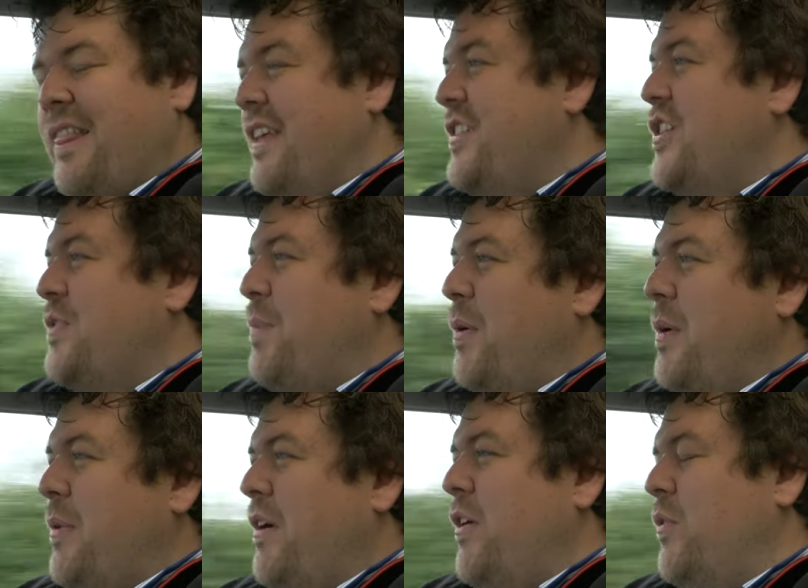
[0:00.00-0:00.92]
this is
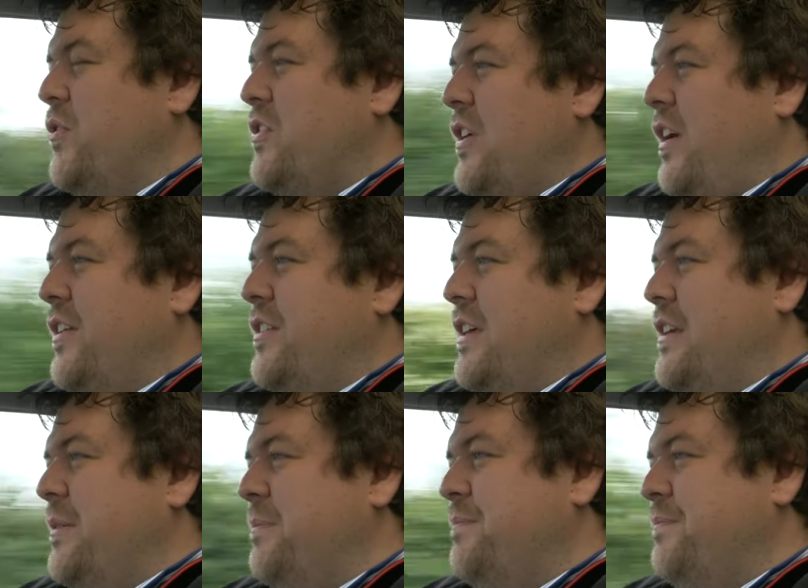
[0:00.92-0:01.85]
probably where it all
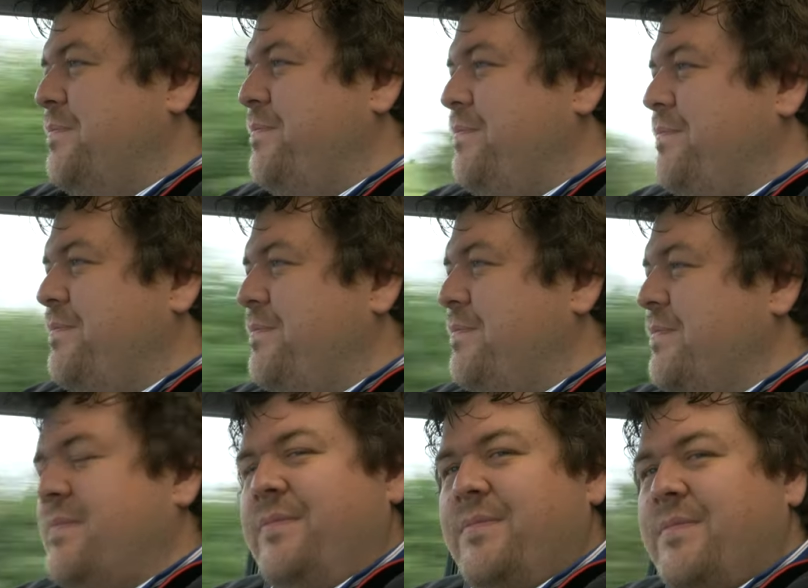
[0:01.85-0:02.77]
started.
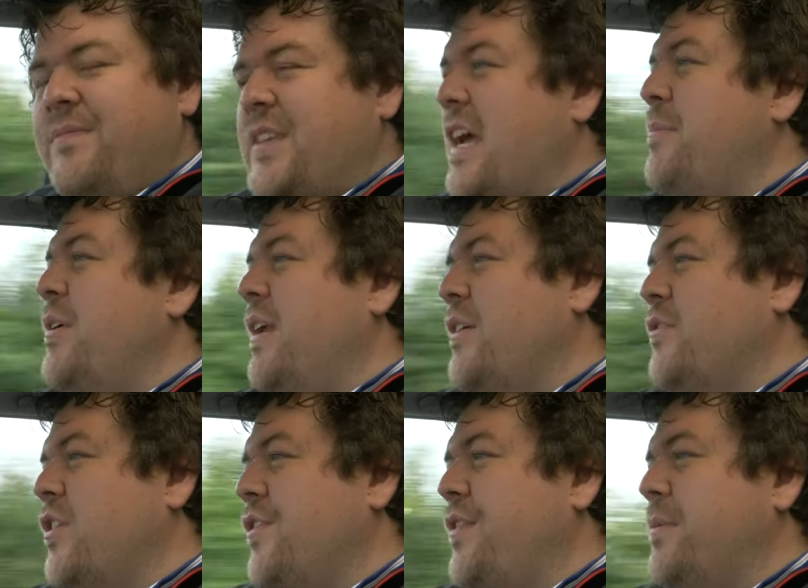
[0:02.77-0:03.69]
Damn you,
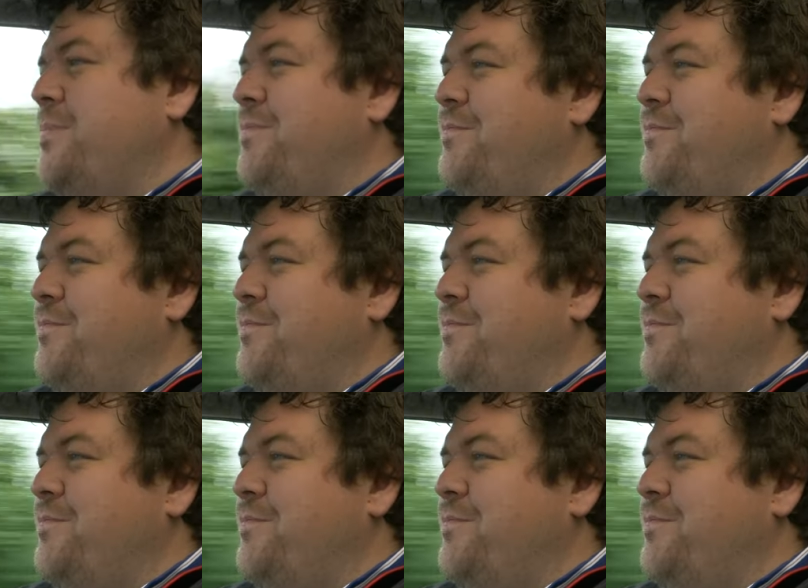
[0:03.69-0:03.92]
Land Rover.